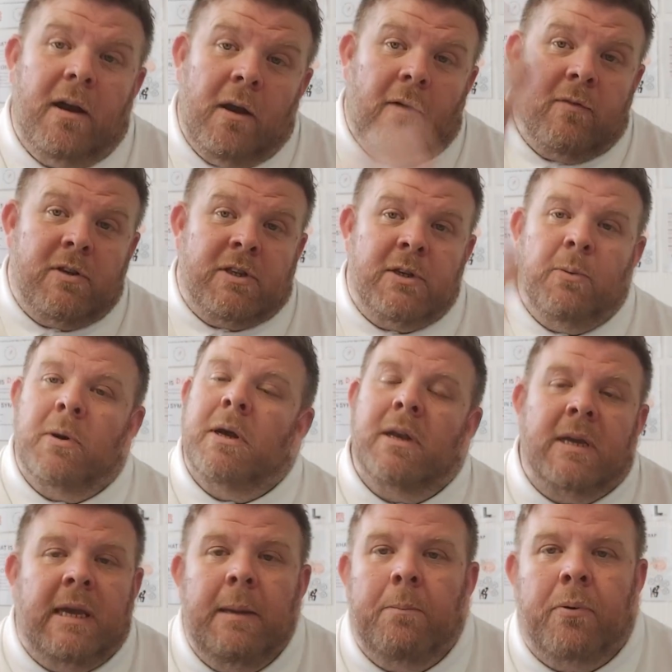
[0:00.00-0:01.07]
And obviously, we're going
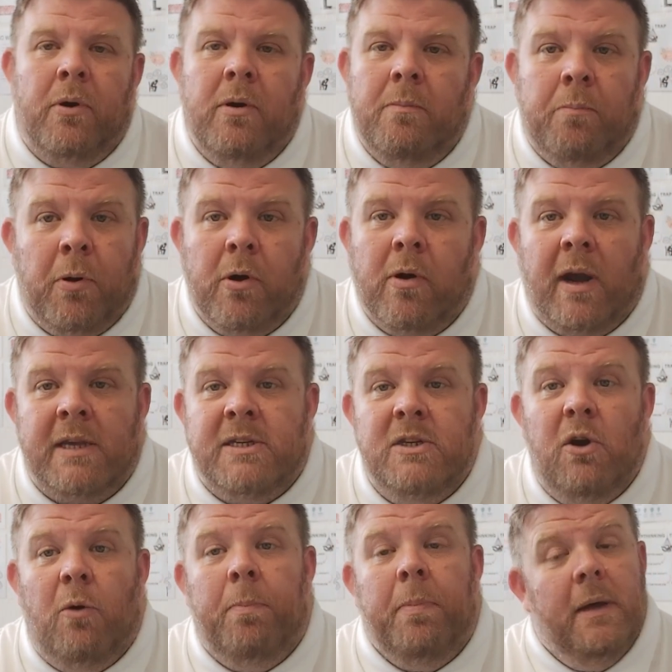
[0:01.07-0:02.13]
to keep progressing
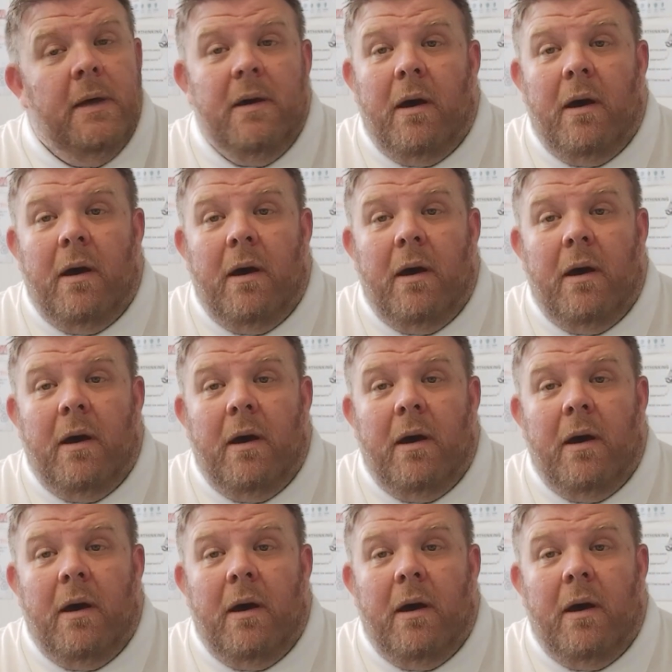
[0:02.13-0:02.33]
up.